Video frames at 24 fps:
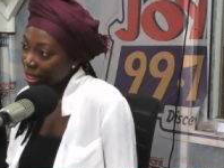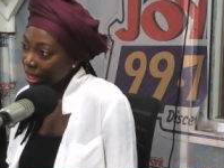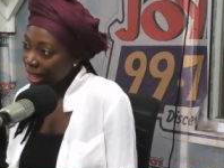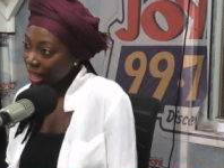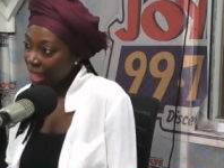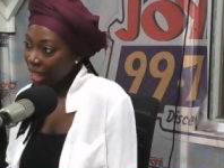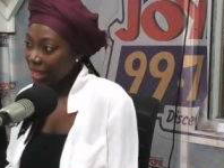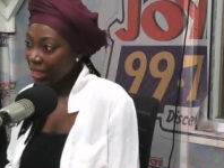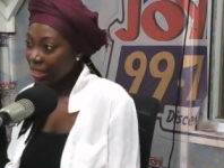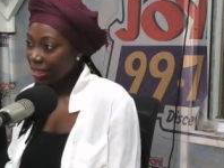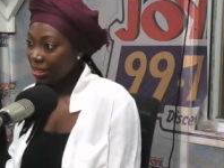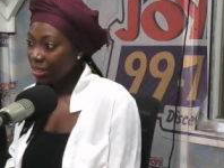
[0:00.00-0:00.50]

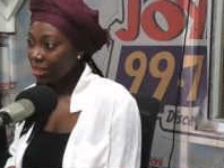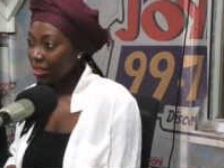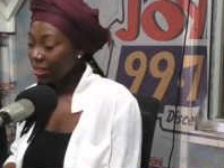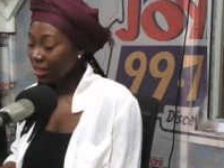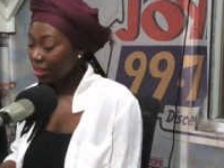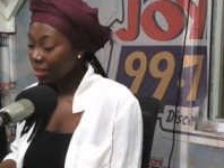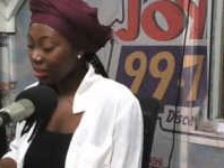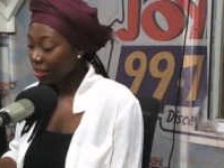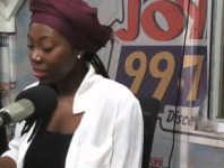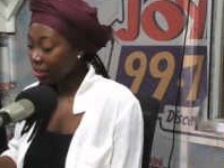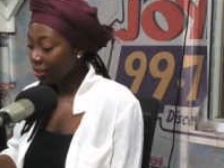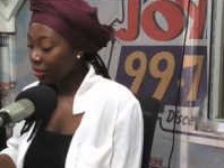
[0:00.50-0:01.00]
And
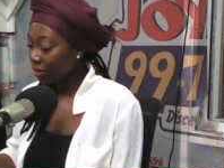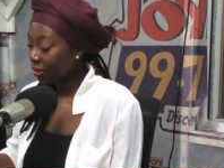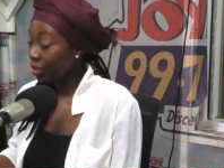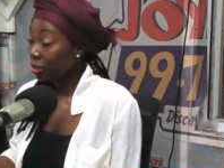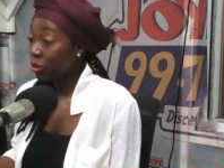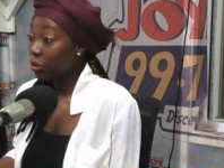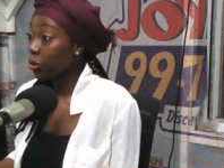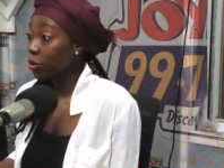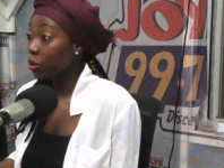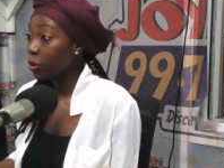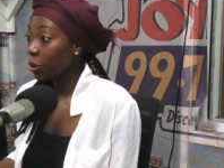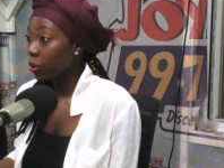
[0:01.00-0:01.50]

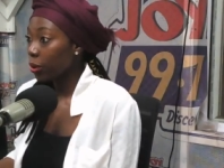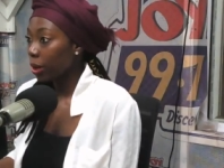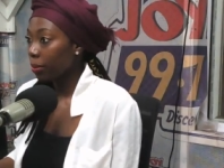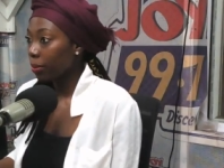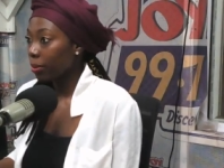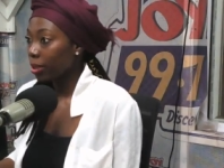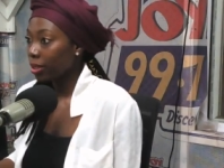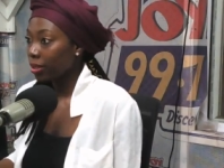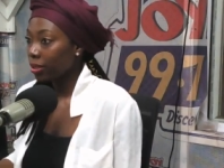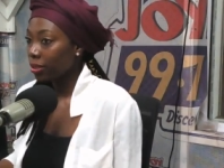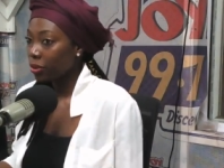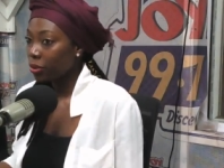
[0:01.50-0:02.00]
there's no, I
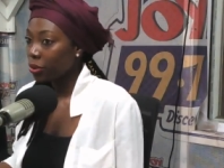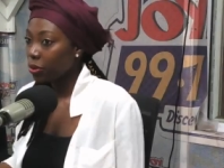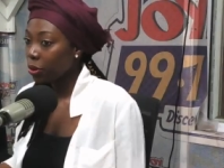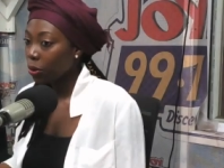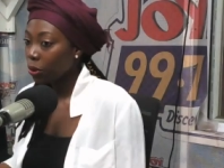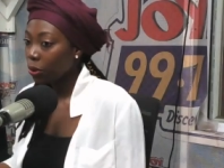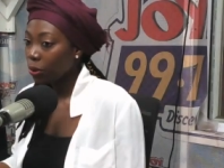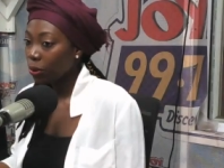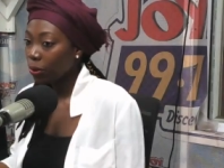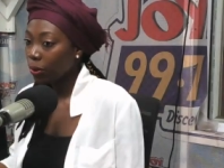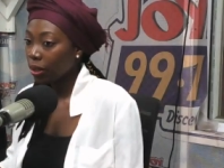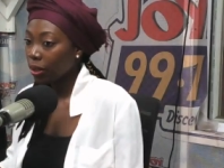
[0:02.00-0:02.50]
mean, there's
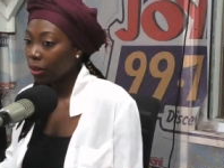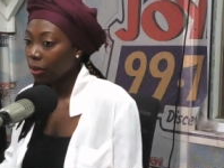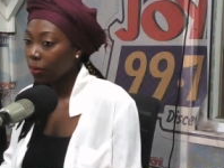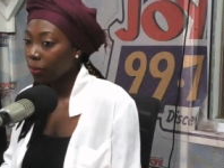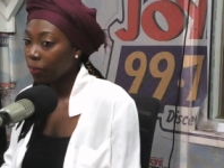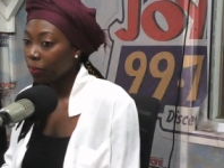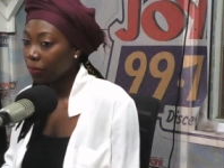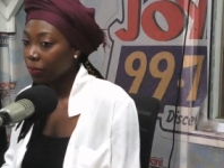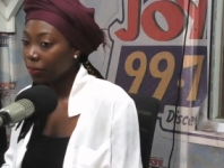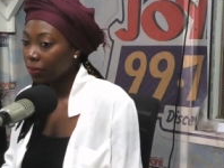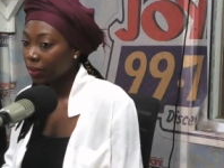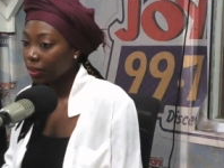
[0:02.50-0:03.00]
no
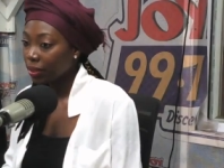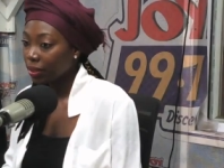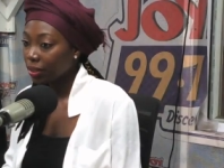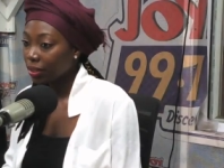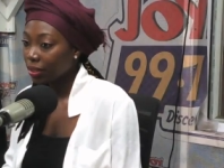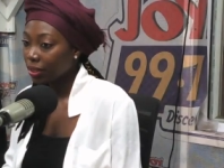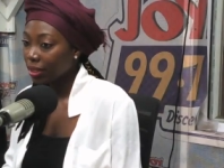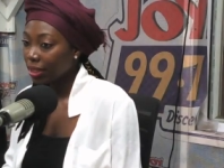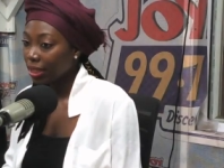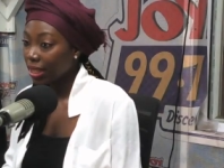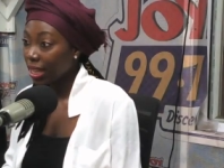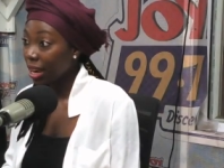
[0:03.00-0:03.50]
um,
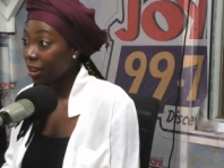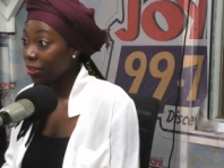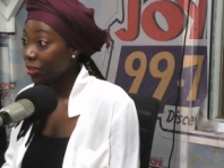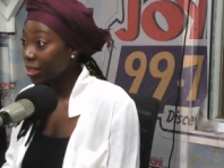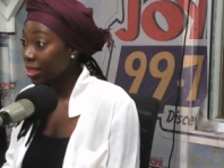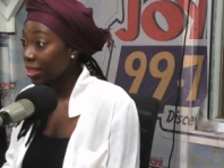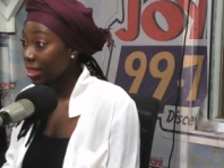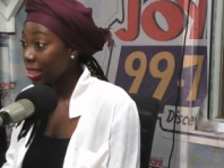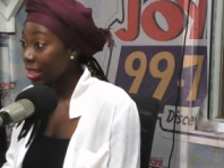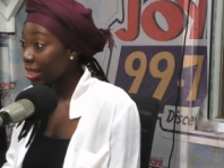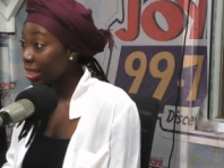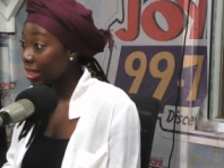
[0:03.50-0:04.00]

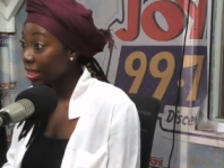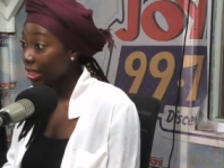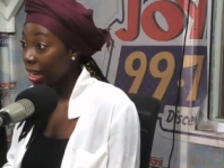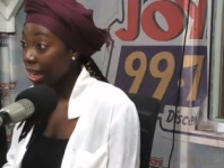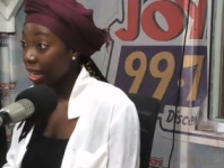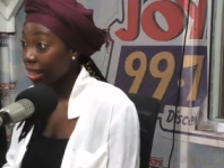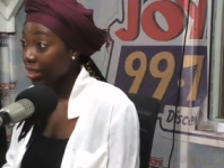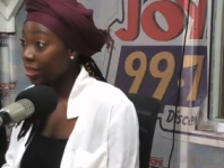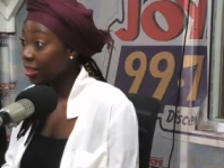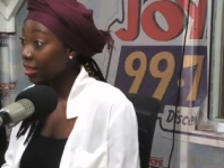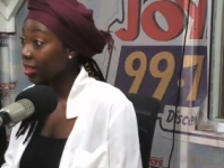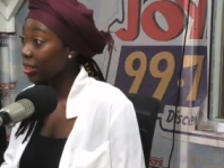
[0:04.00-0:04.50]
guarantee
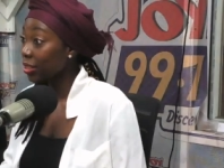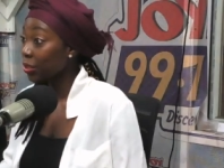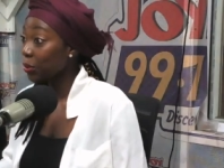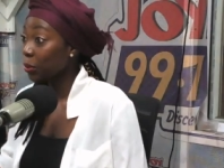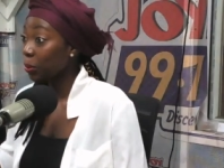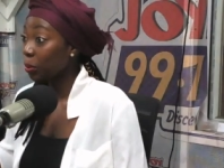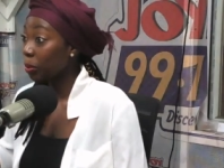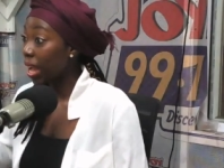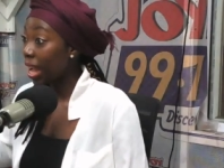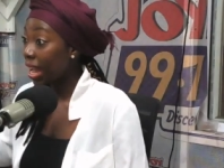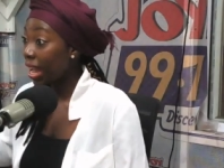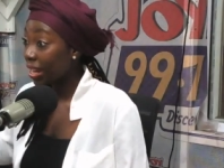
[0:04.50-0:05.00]
that this
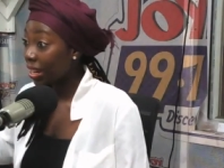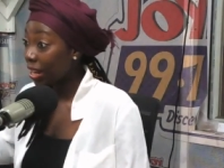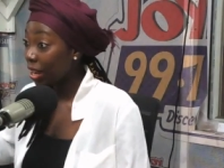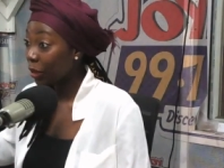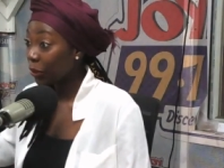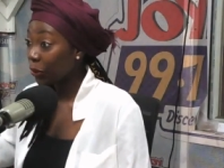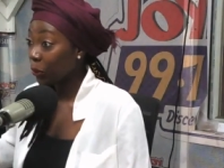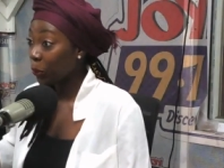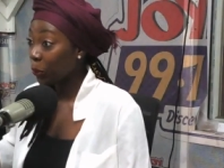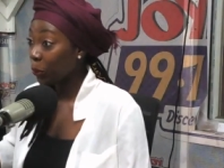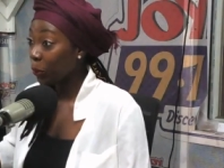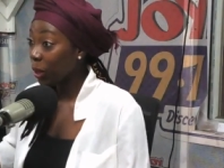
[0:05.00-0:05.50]
will pan
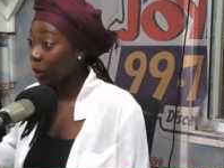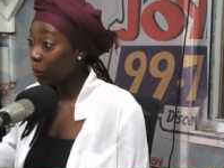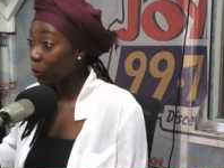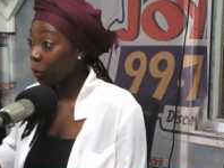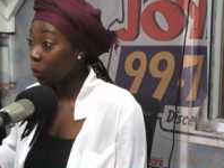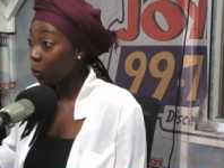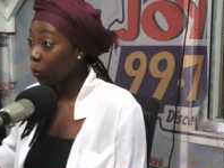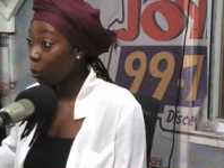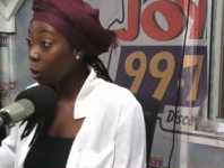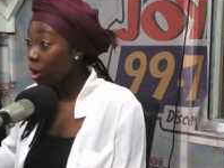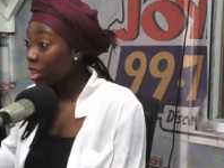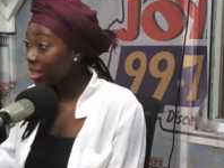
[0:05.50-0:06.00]
out the way
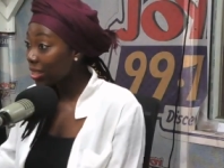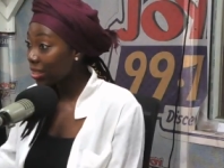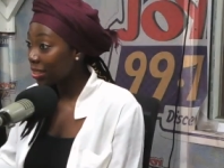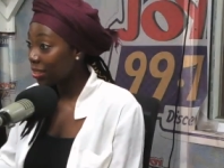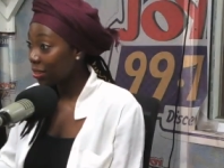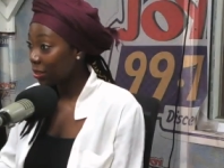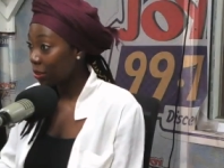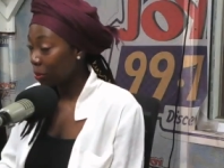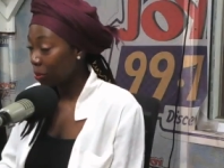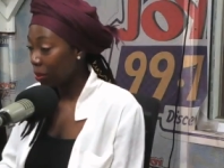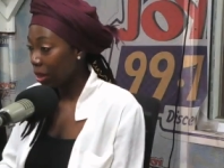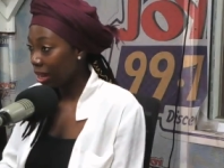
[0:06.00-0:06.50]
we want
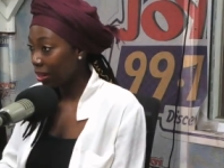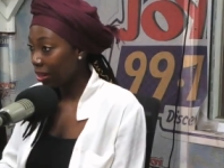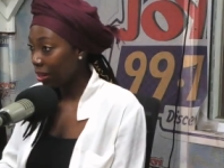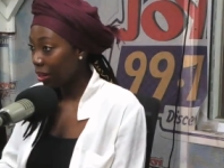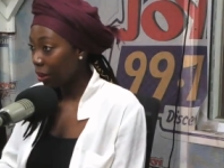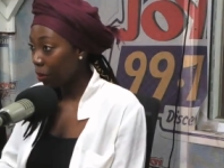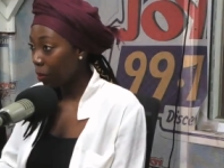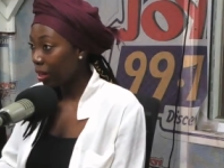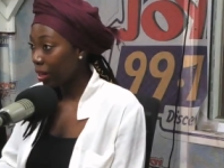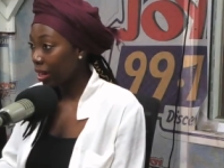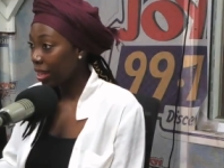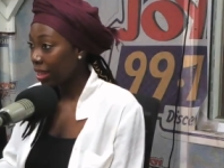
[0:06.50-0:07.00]
it to pan
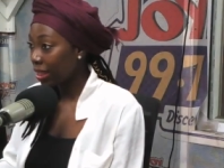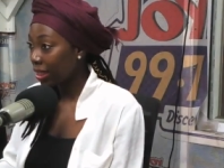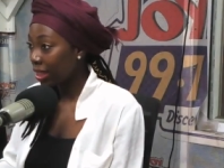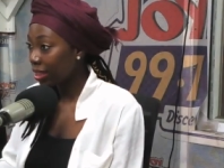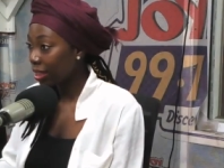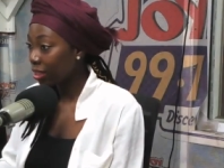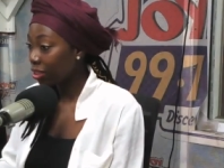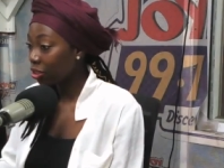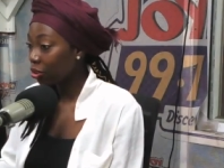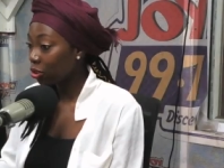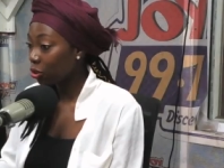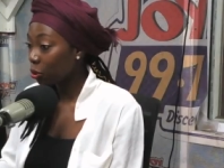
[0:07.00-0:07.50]
out. But I
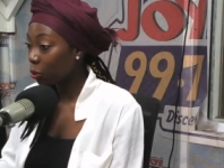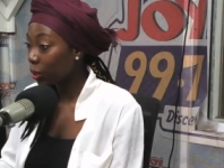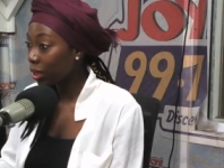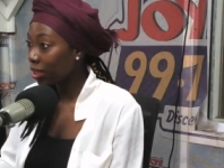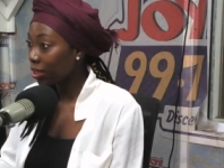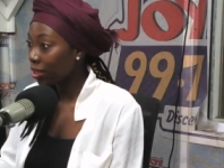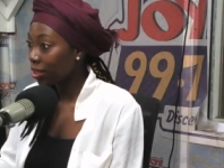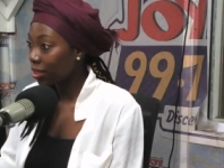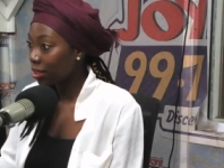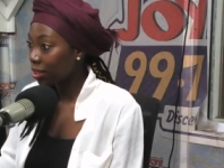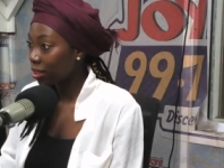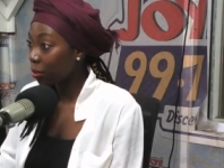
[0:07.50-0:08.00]
think the
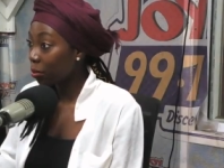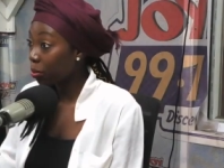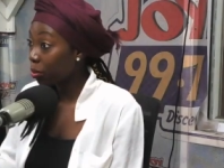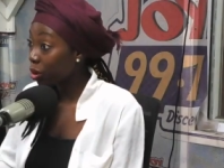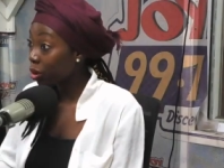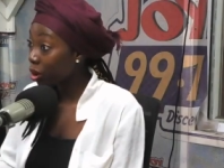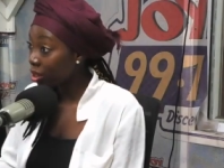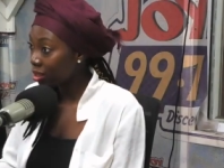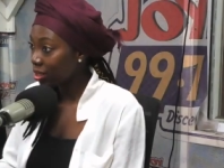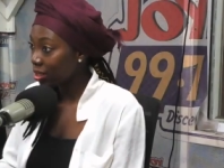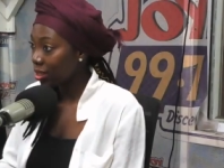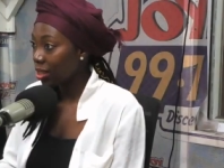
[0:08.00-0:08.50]
doing is in the
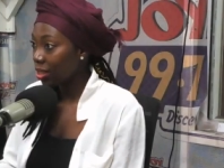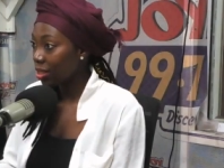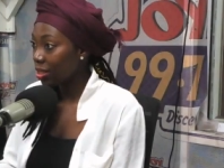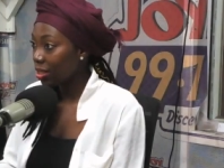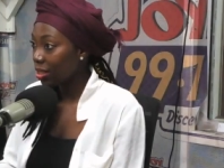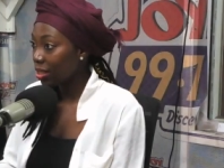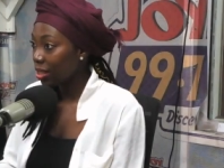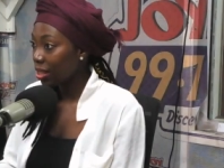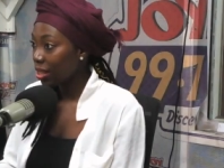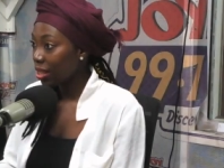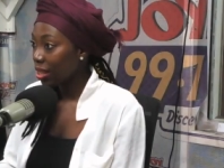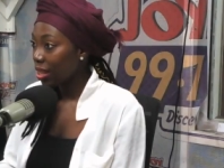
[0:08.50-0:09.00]

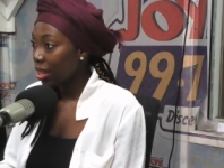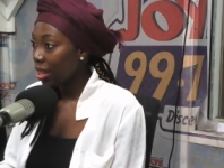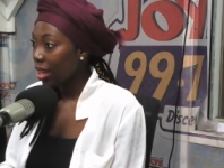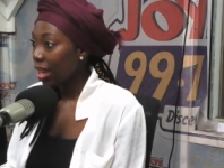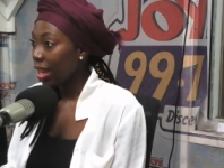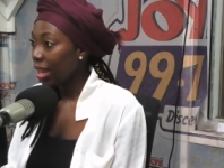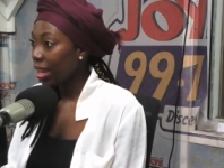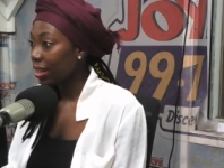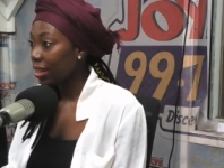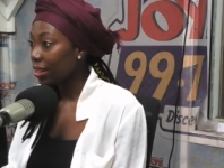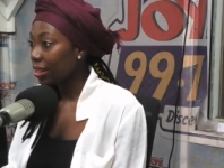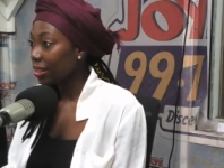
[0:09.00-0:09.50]
process,
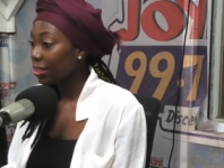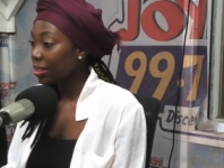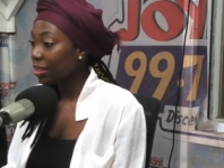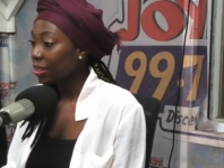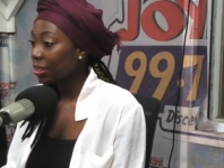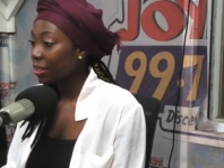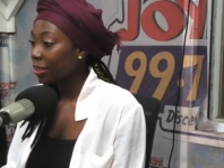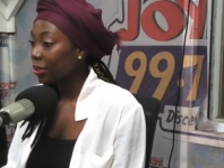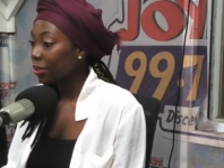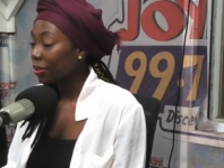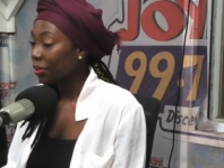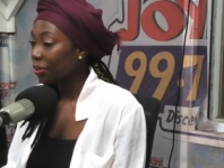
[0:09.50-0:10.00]
and